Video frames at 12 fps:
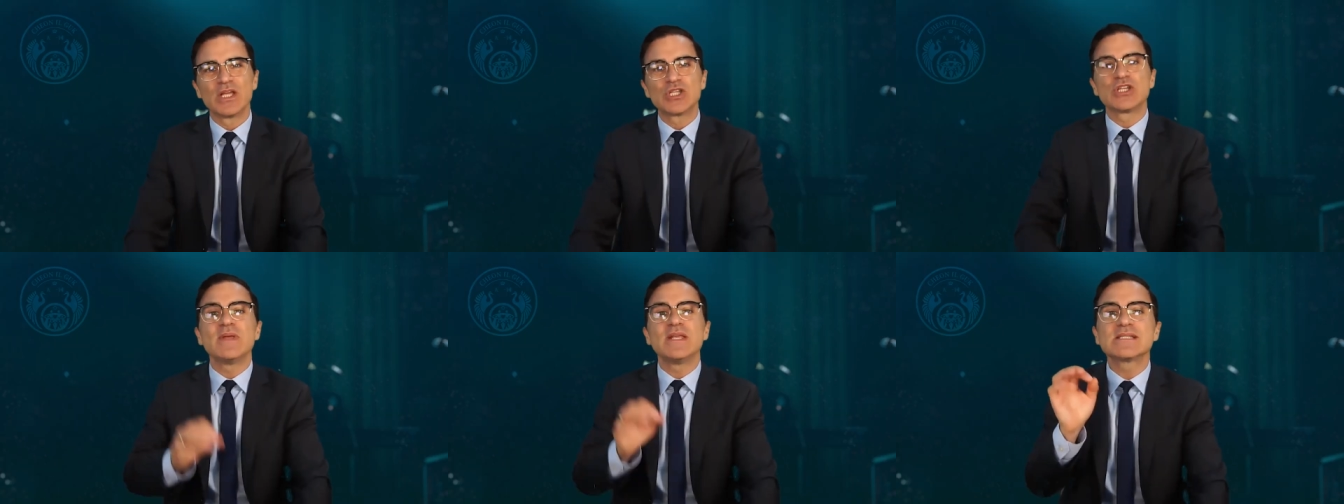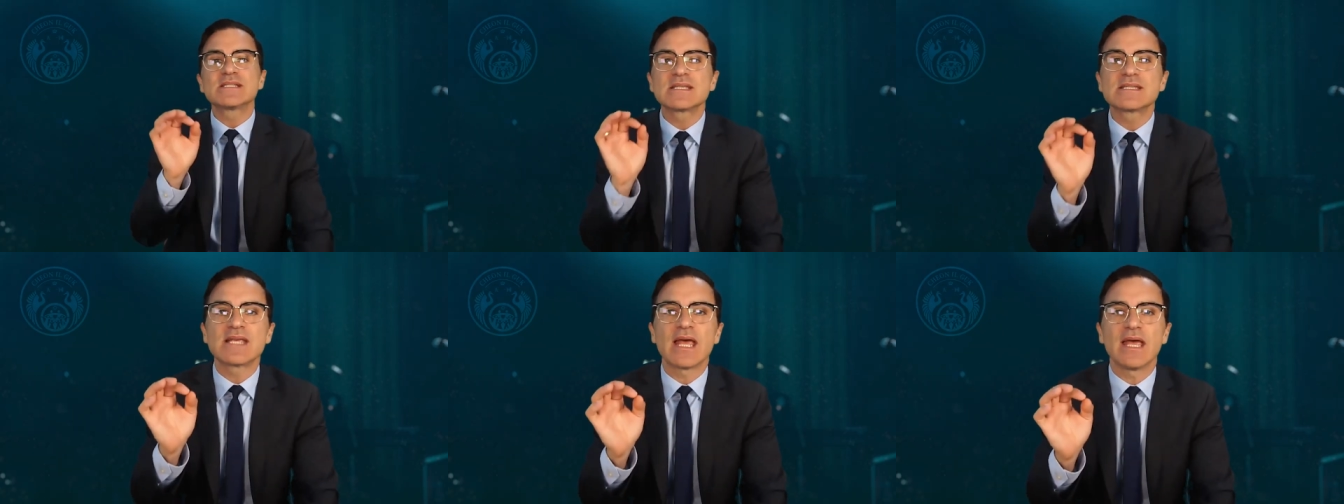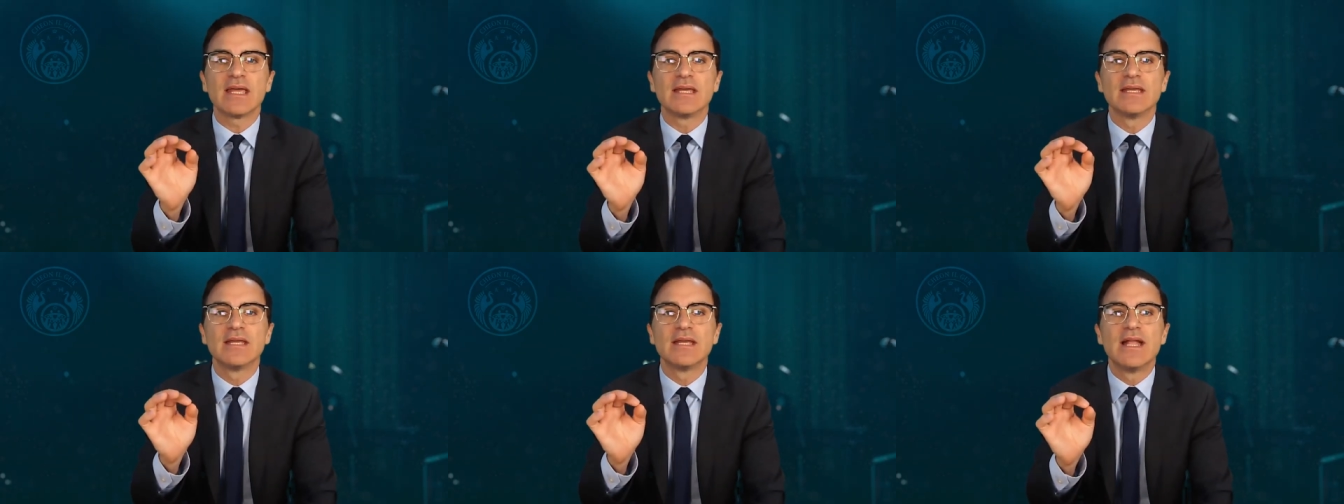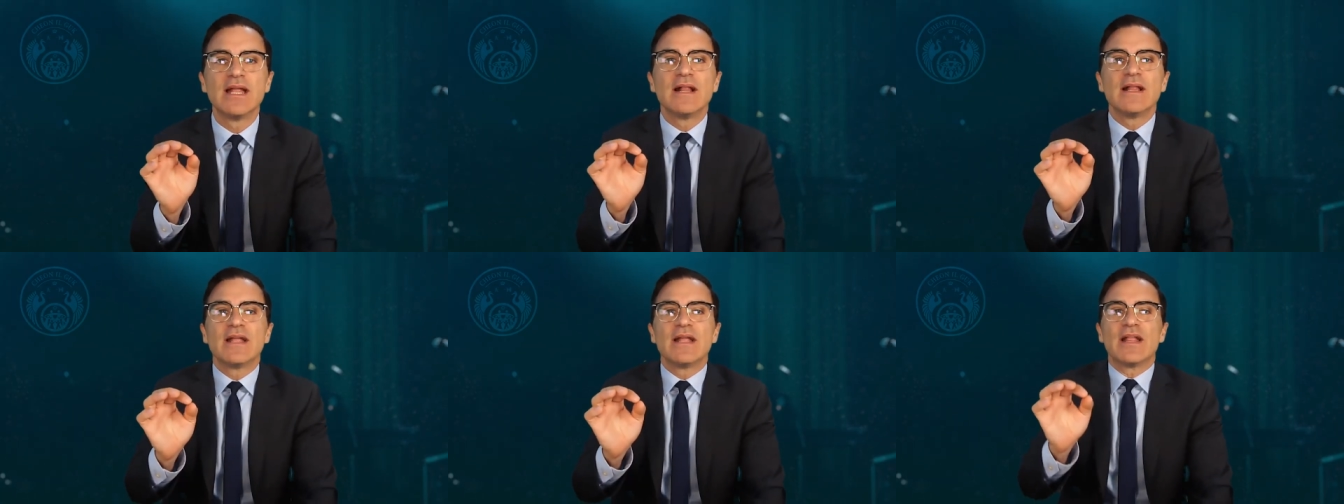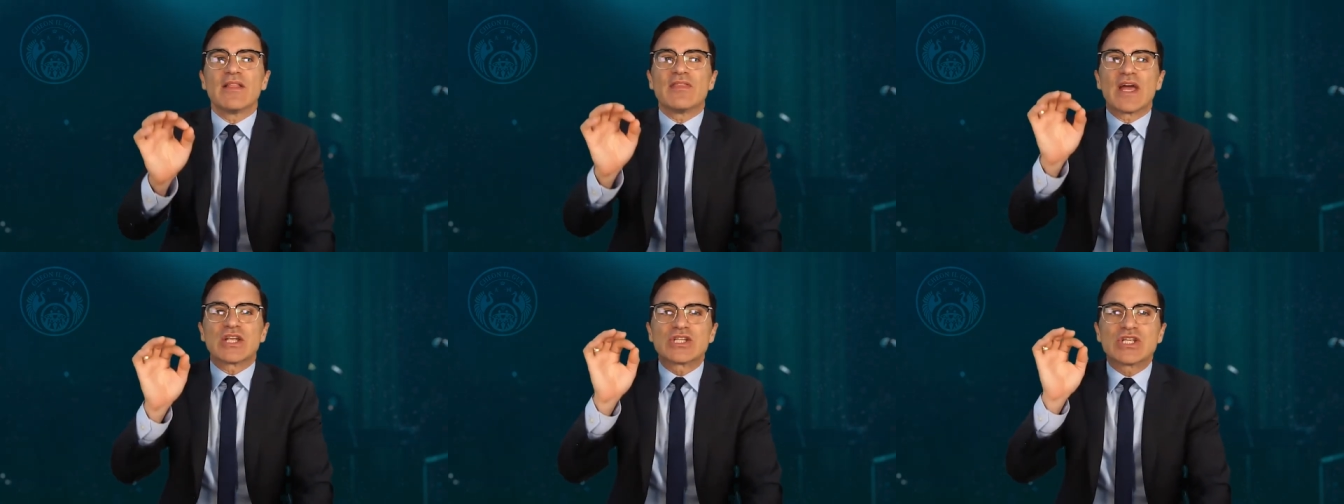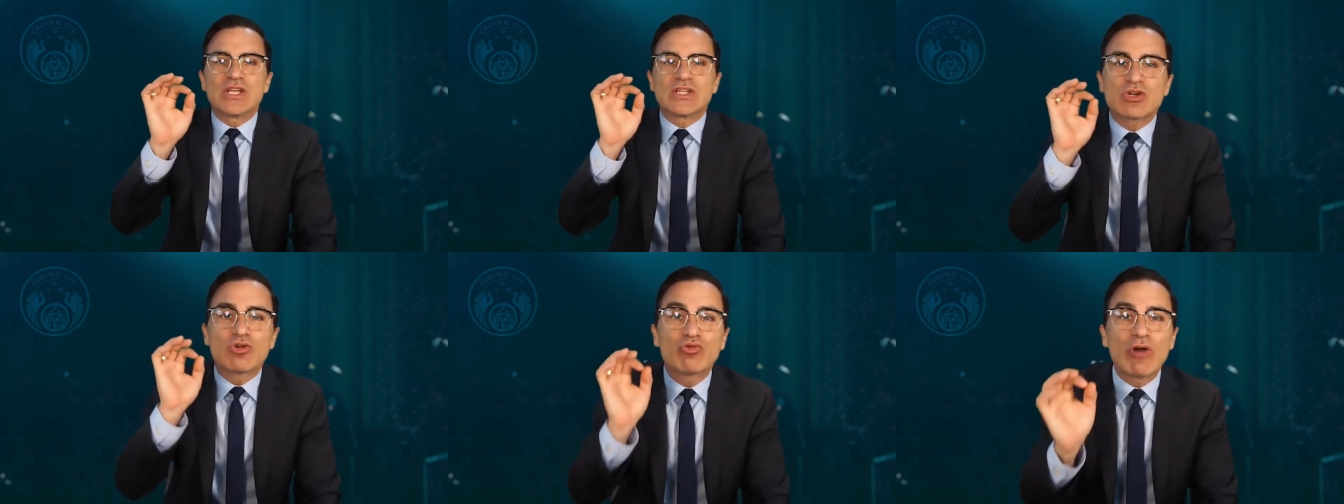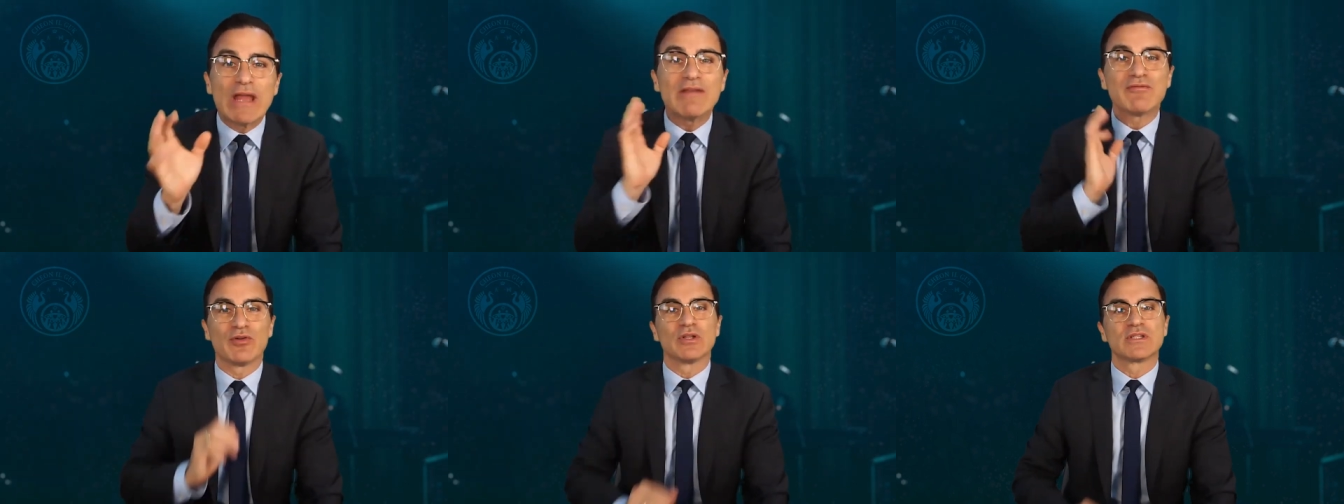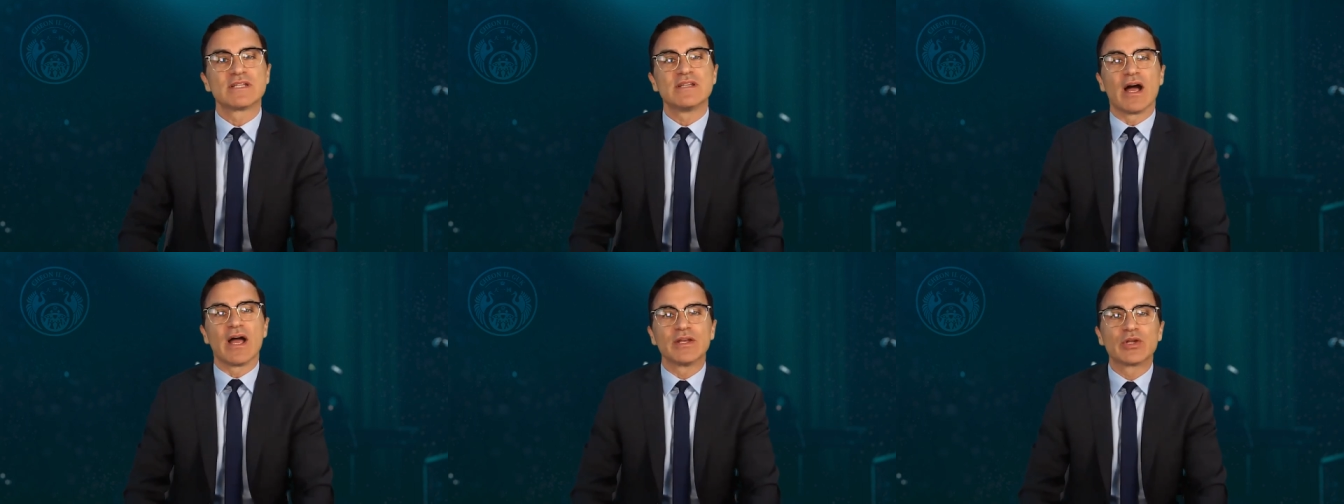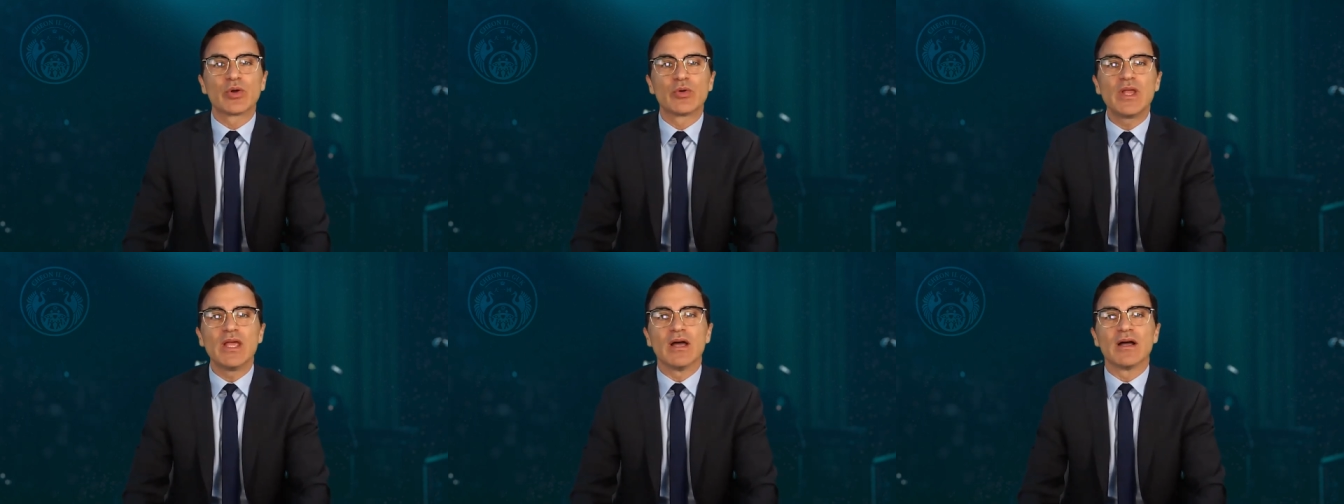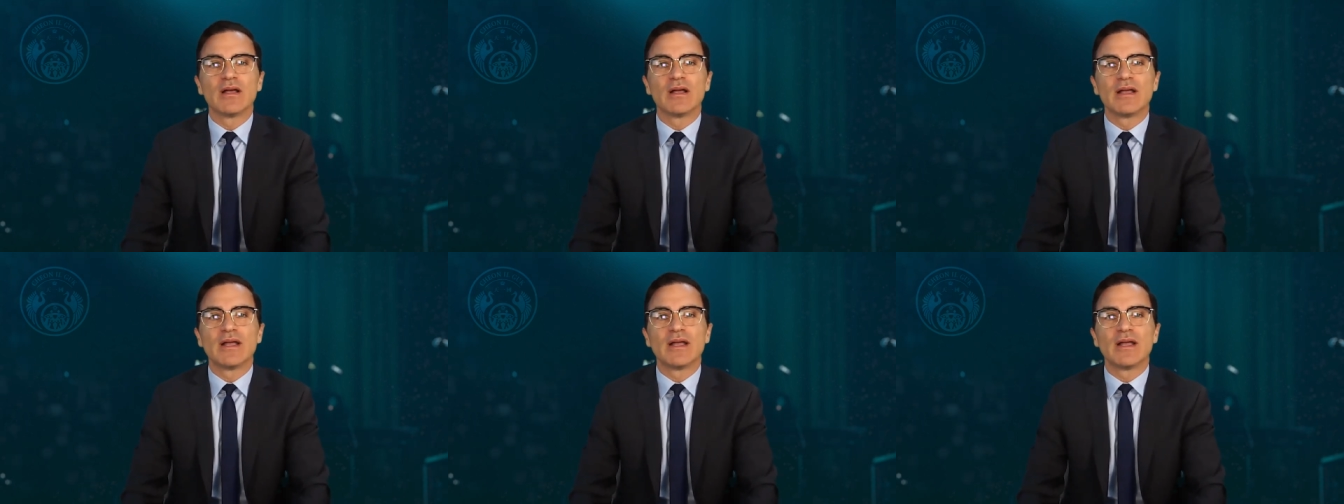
She means to say that she is grateful to die in Korea,